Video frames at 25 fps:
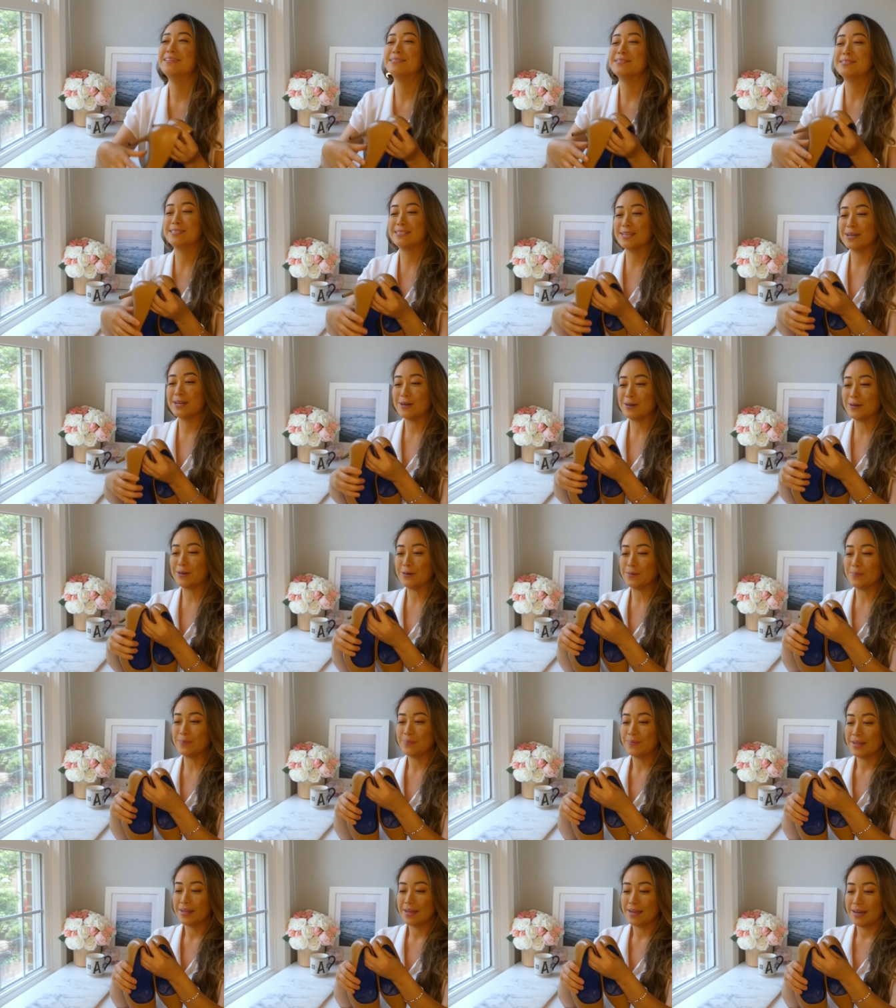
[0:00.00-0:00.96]

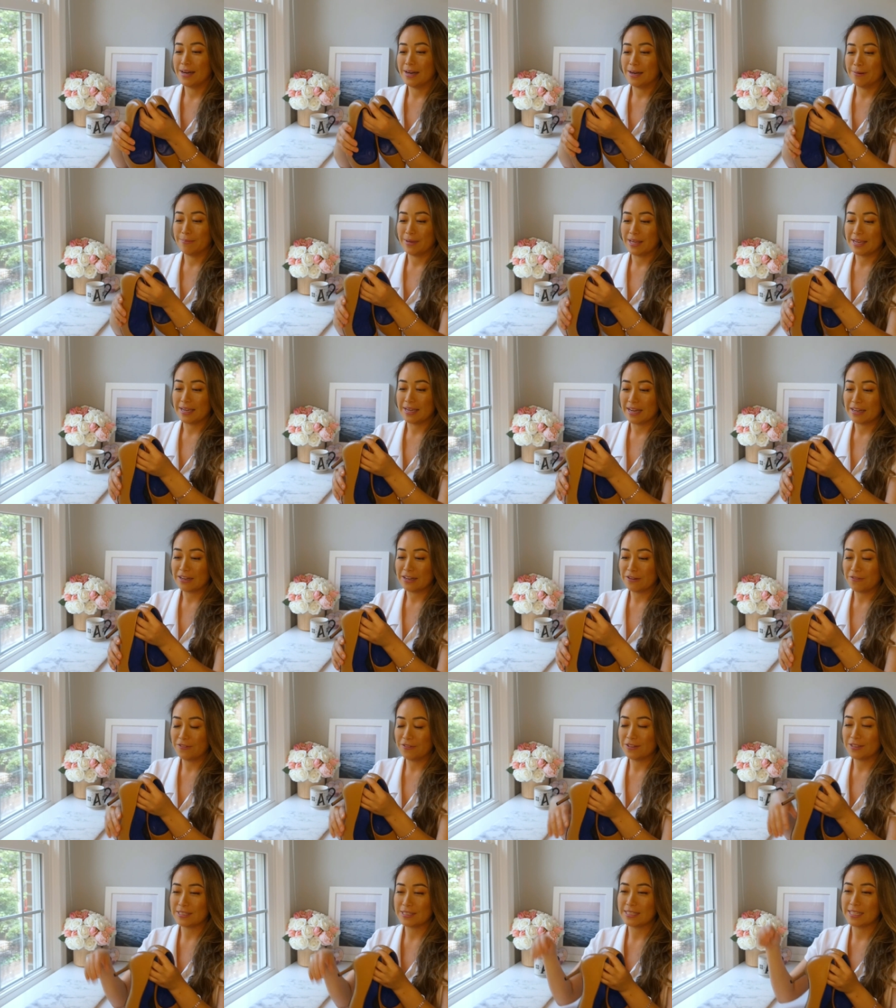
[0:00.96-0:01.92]
So um, it kind of
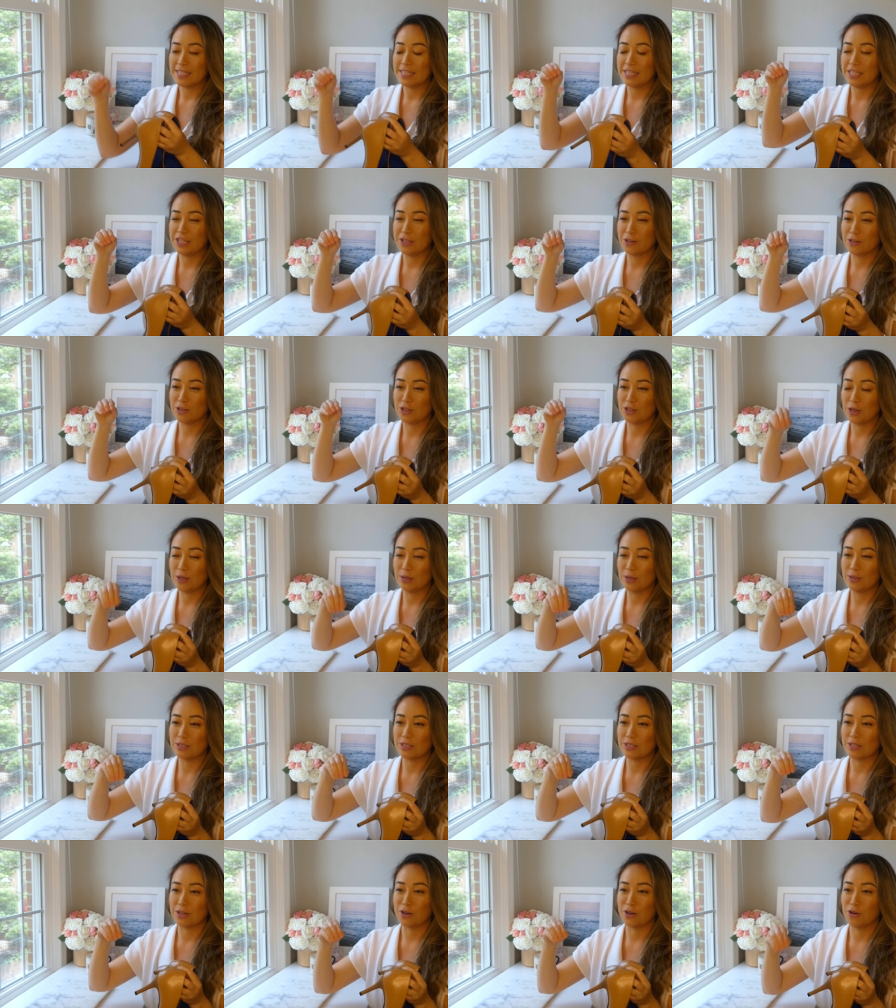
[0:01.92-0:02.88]
feels like your
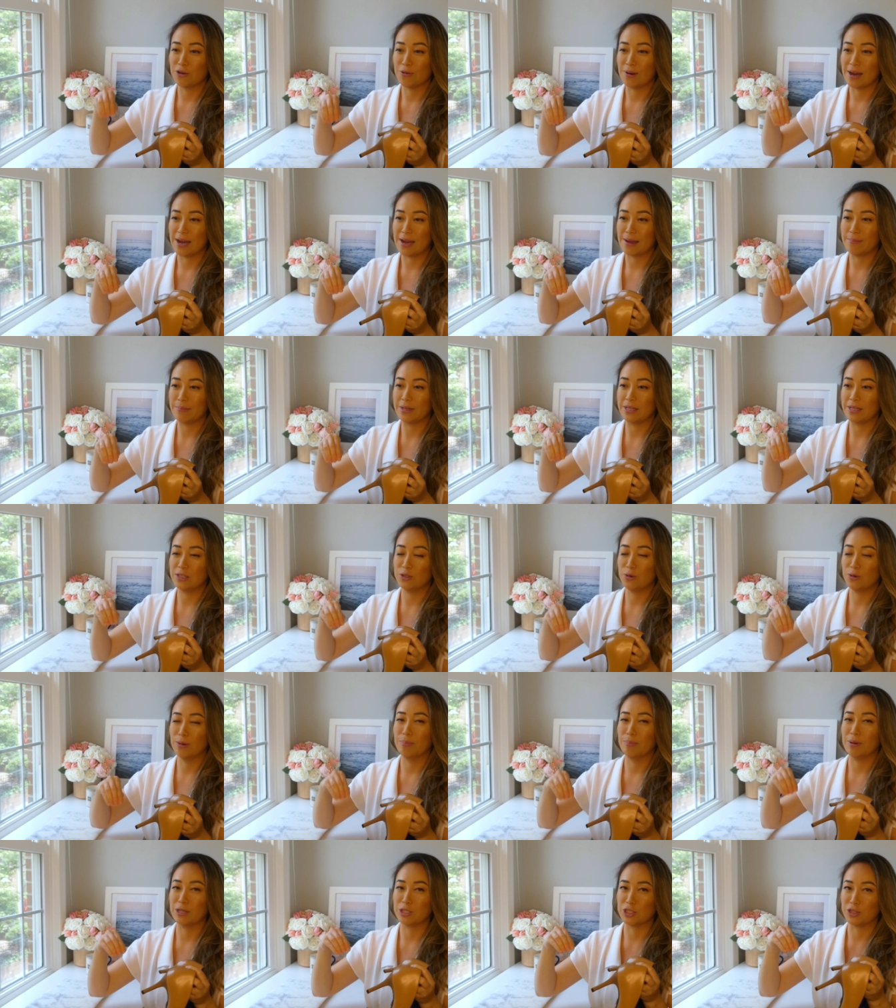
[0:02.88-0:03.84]
toes are crammed into
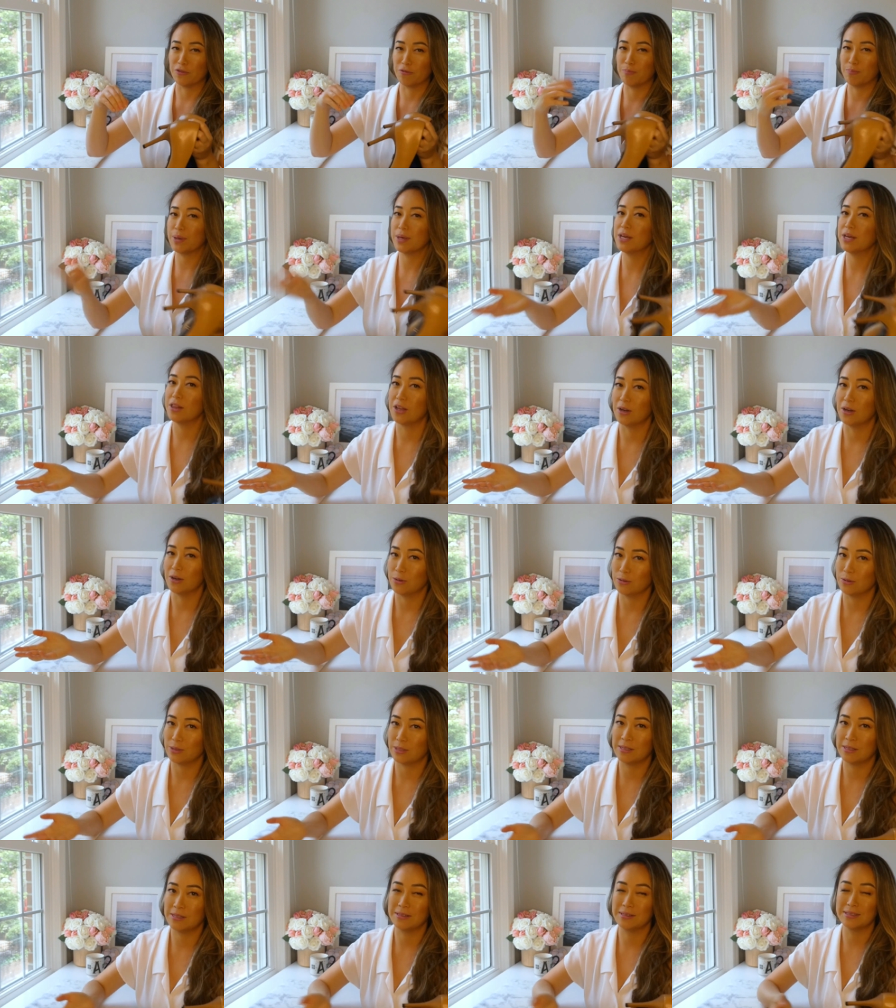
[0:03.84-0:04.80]
a bunch of
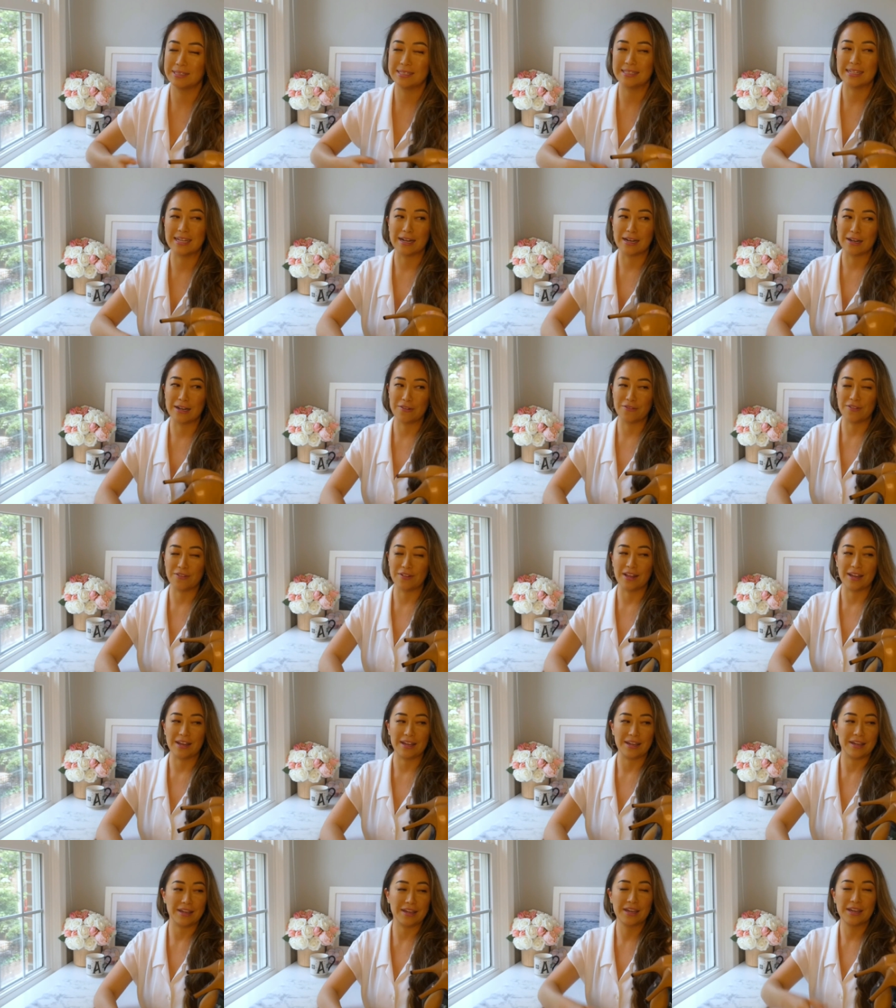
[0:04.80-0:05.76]
pillows instead of
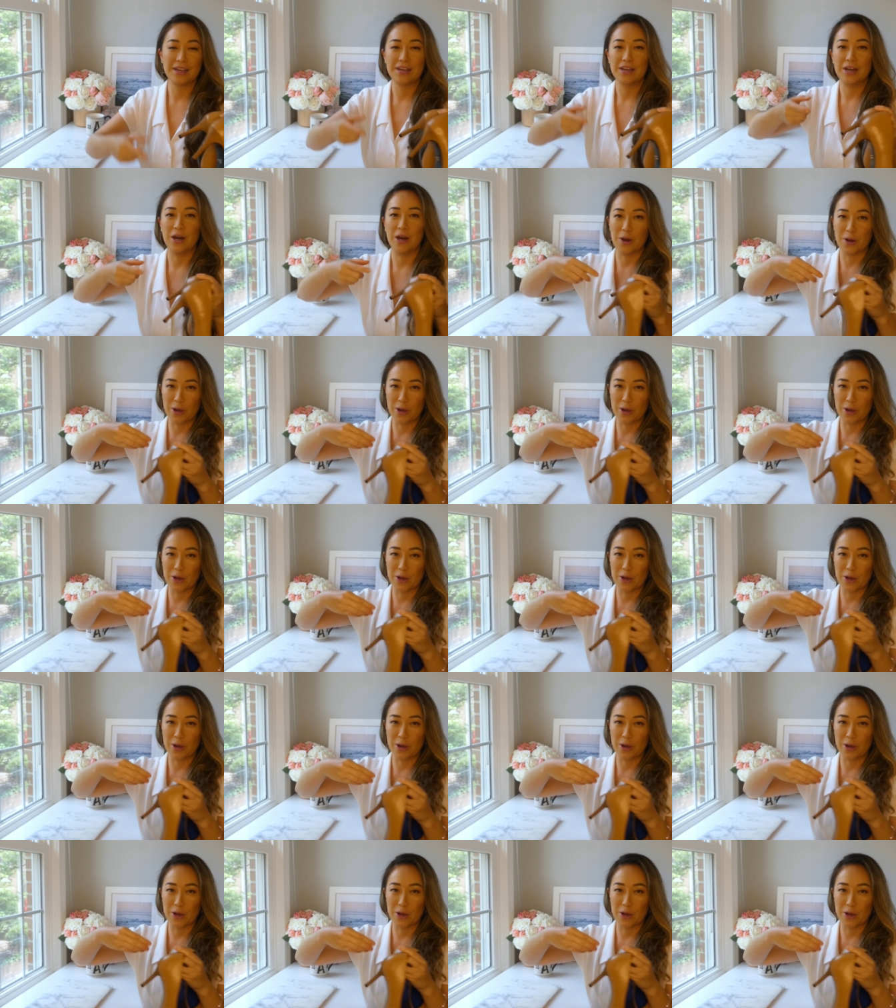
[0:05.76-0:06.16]
like a